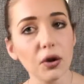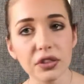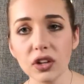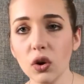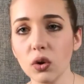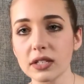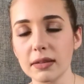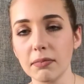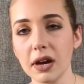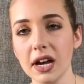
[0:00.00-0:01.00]
keep
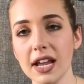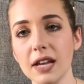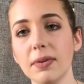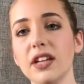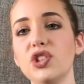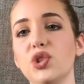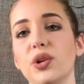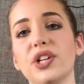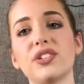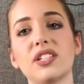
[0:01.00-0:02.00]
healthy goals in mind,
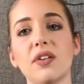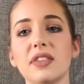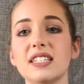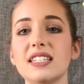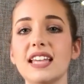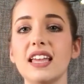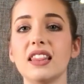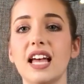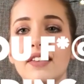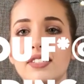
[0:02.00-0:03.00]
but enjoy yourself.
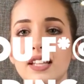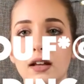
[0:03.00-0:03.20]
This is a